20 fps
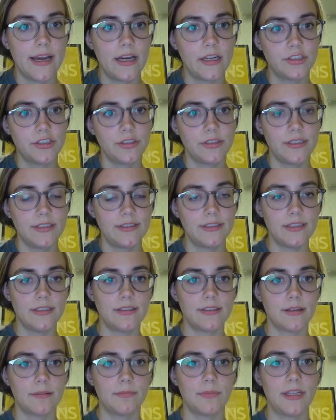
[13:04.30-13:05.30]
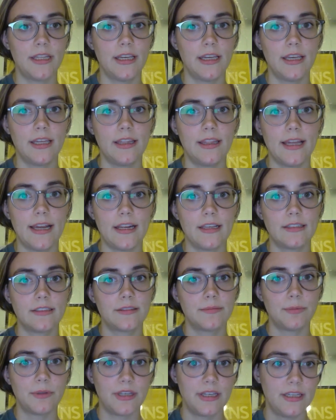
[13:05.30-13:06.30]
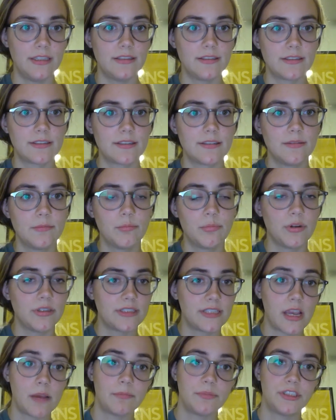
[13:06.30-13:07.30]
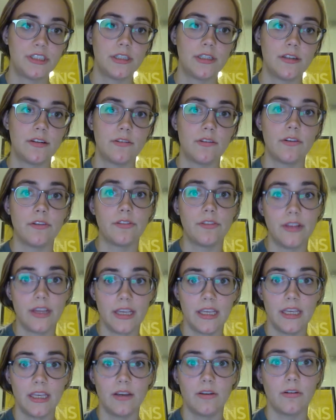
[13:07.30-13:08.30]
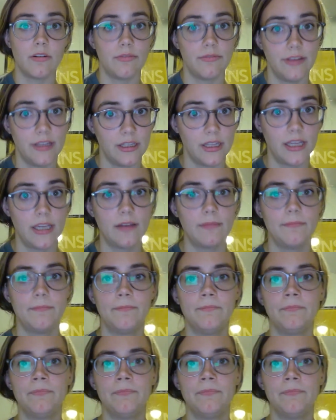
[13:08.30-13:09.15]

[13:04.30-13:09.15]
actually see something that explains perception or thinking or feeling?